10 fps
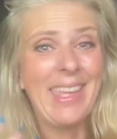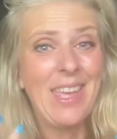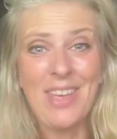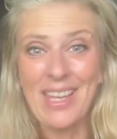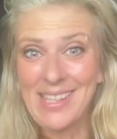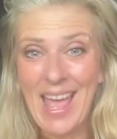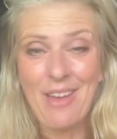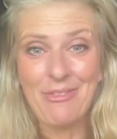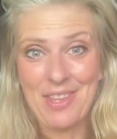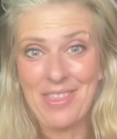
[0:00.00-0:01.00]
giving us
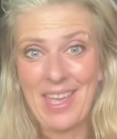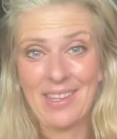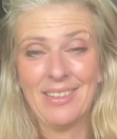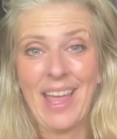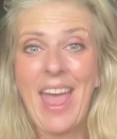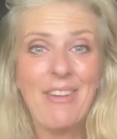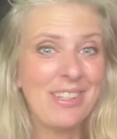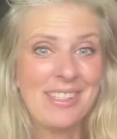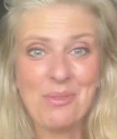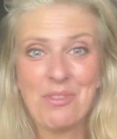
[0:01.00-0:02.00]
everything.
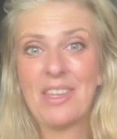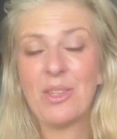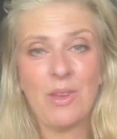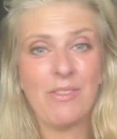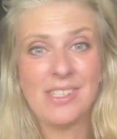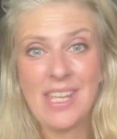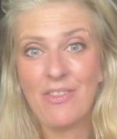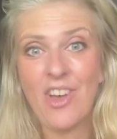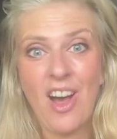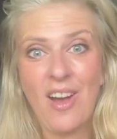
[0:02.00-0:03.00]
Every single thing that we
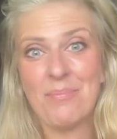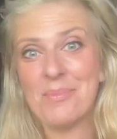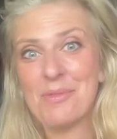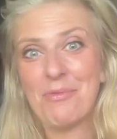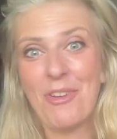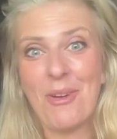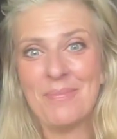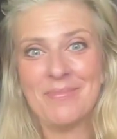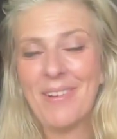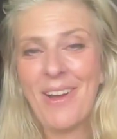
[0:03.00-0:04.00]
receive comes
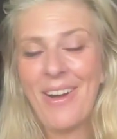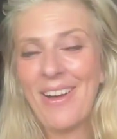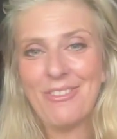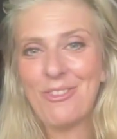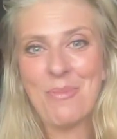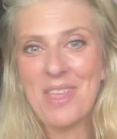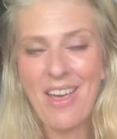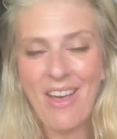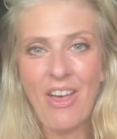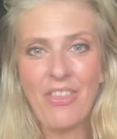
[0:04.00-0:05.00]
from the
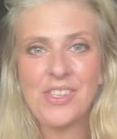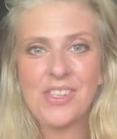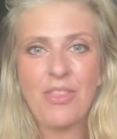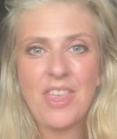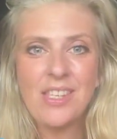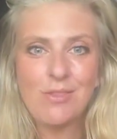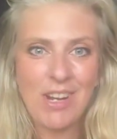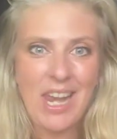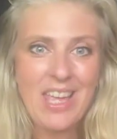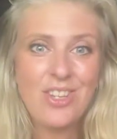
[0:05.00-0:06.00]
earth. So this
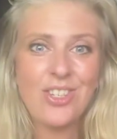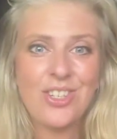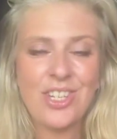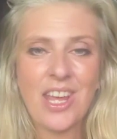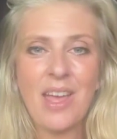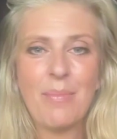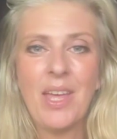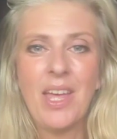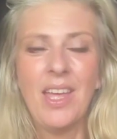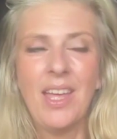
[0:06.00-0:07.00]
relationship
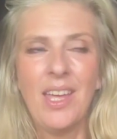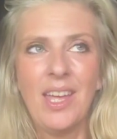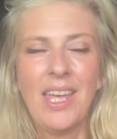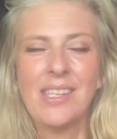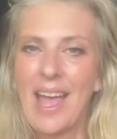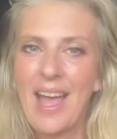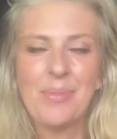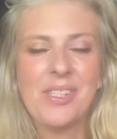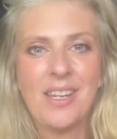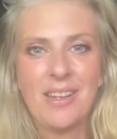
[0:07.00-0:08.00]
is
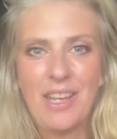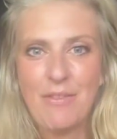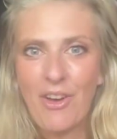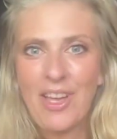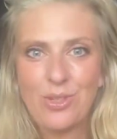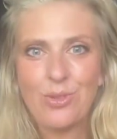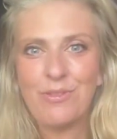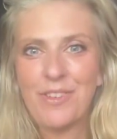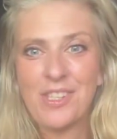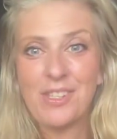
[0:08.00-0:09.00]
absolutely vital
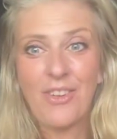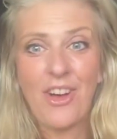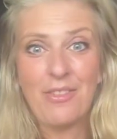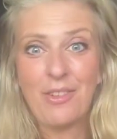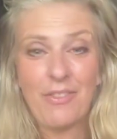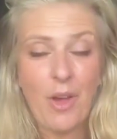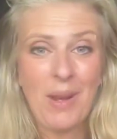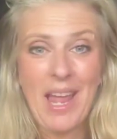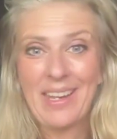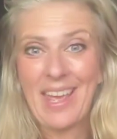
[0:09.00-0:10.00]
for the survival of our
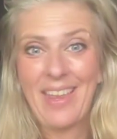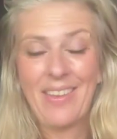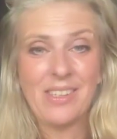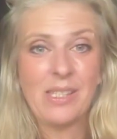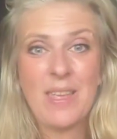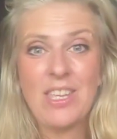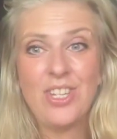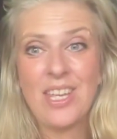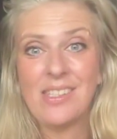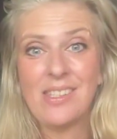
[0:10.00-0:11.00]
planet and our
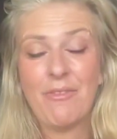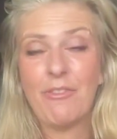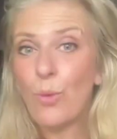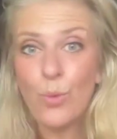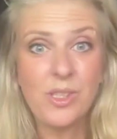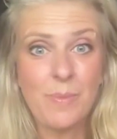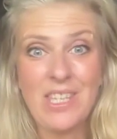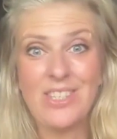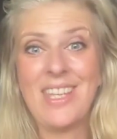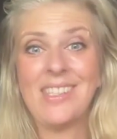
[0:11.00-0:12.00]
species, and for all
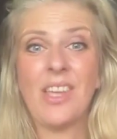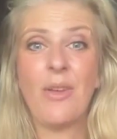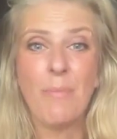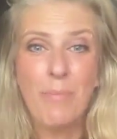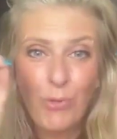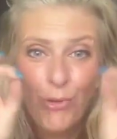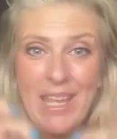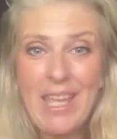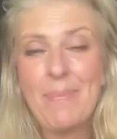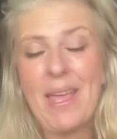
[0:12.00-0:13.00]
species. So
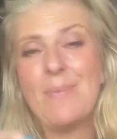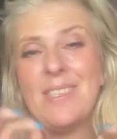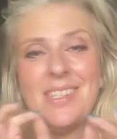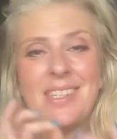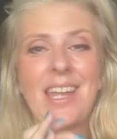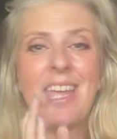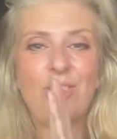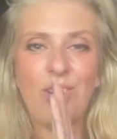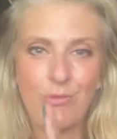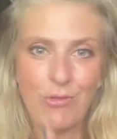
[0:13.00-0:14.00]
bringing babies into
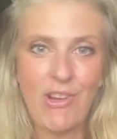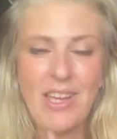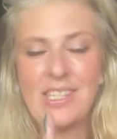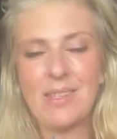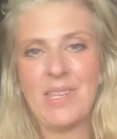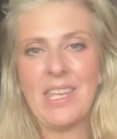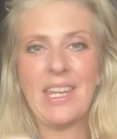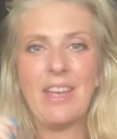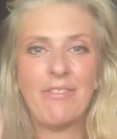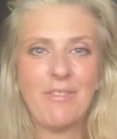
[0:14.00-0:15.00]
nature right at the
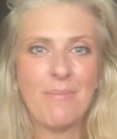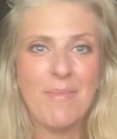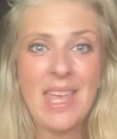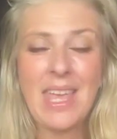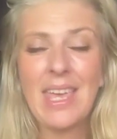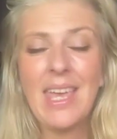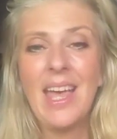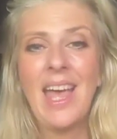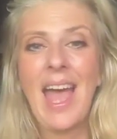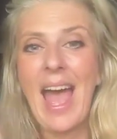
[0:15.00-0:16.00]
beginning, for me,
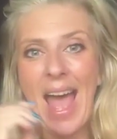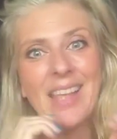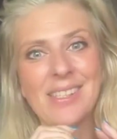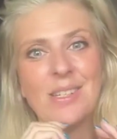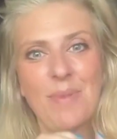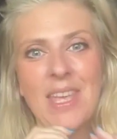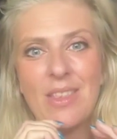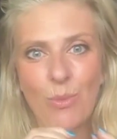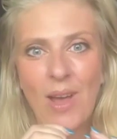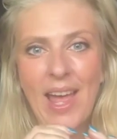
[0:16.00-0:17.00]
has to be
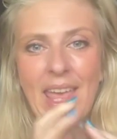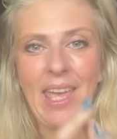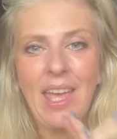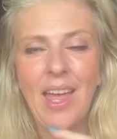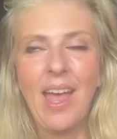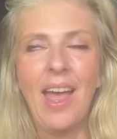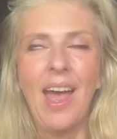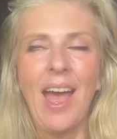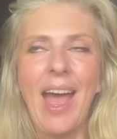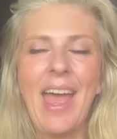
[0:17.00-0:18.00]
the way.
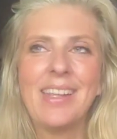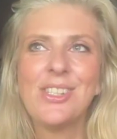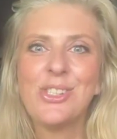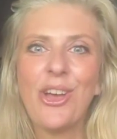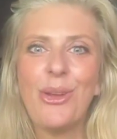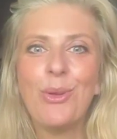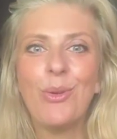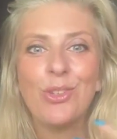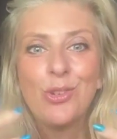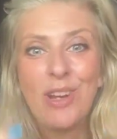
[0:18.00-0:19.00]
And
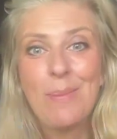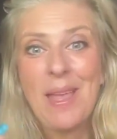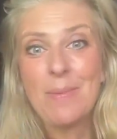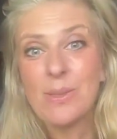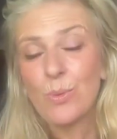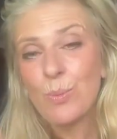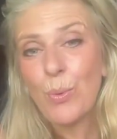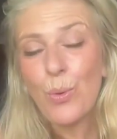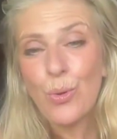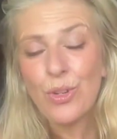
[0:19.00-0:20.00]
so Tree Babies was
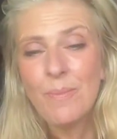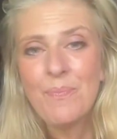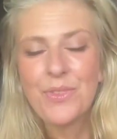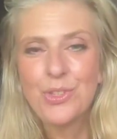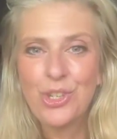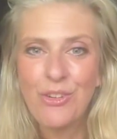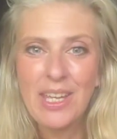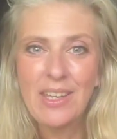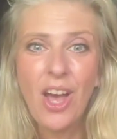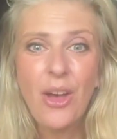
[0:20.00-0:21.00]
born
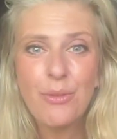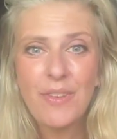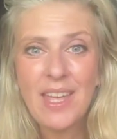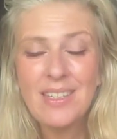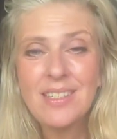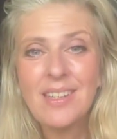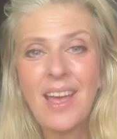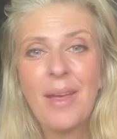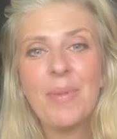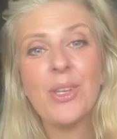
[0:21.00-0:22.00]
during
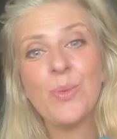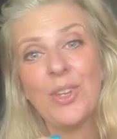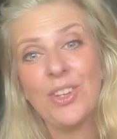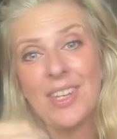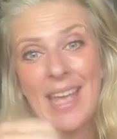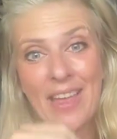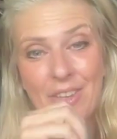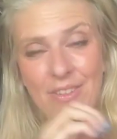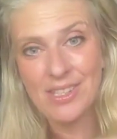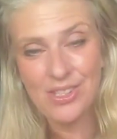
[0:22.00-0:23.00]
COVID, because we couldn't
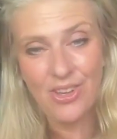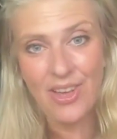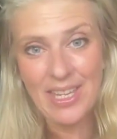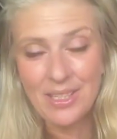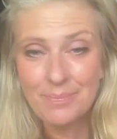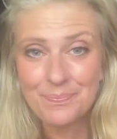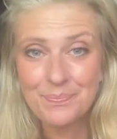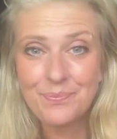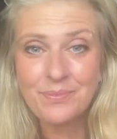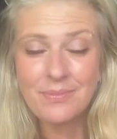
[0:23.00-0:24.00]
gather inside.
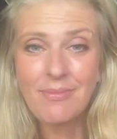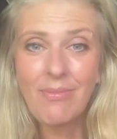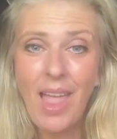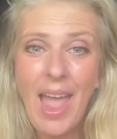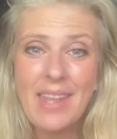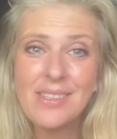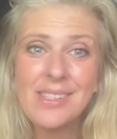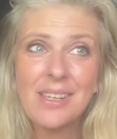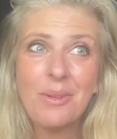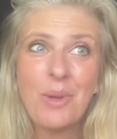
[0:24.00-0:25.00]
And
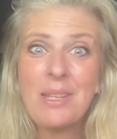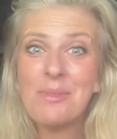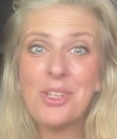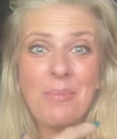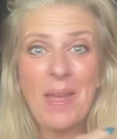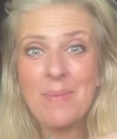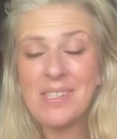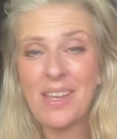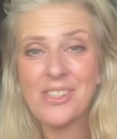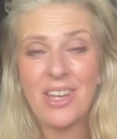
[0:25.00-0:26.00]
we took
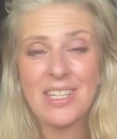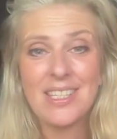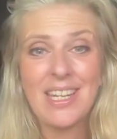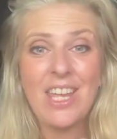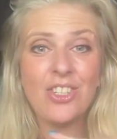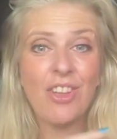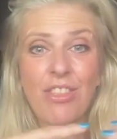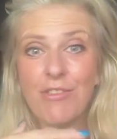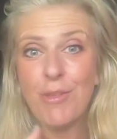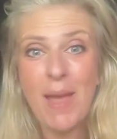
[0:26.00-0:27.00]
babies outside into nature
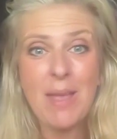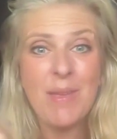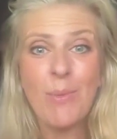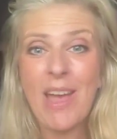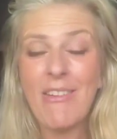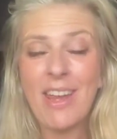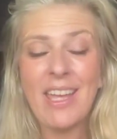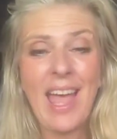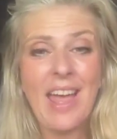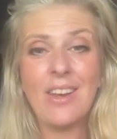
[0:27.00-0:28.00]
through baby
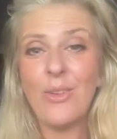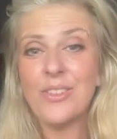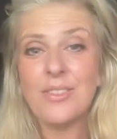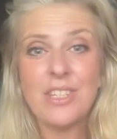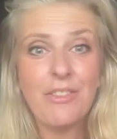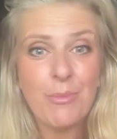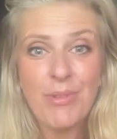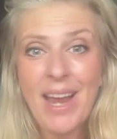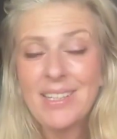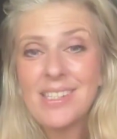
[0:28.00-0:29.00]
wearing and lots of different
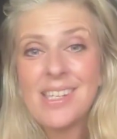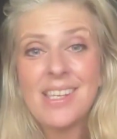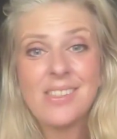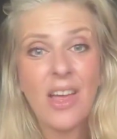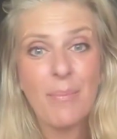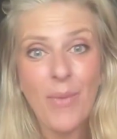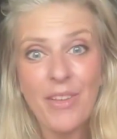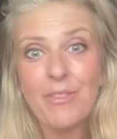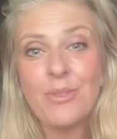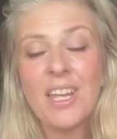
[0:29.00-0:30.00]
practices like
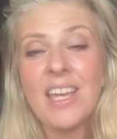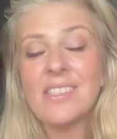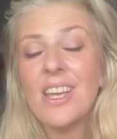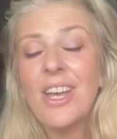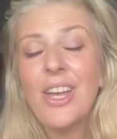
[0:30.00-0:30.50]
mindfulness,